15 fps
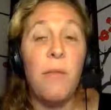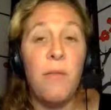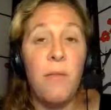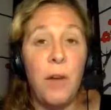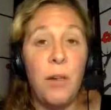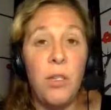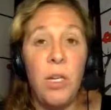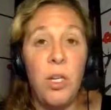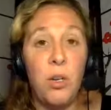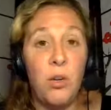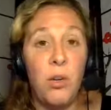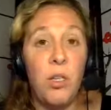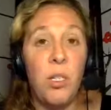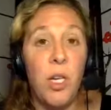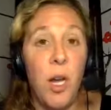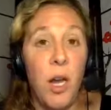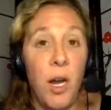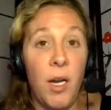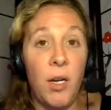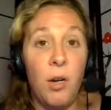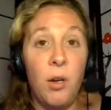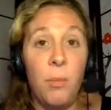affecting your
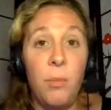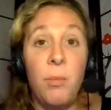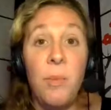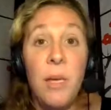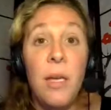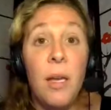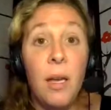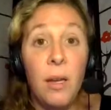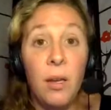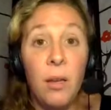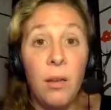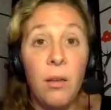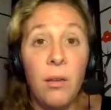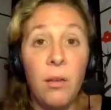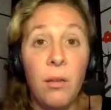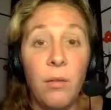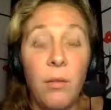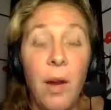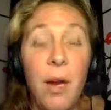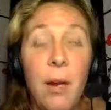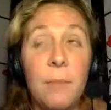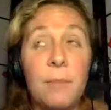entire being,
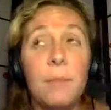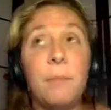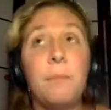right?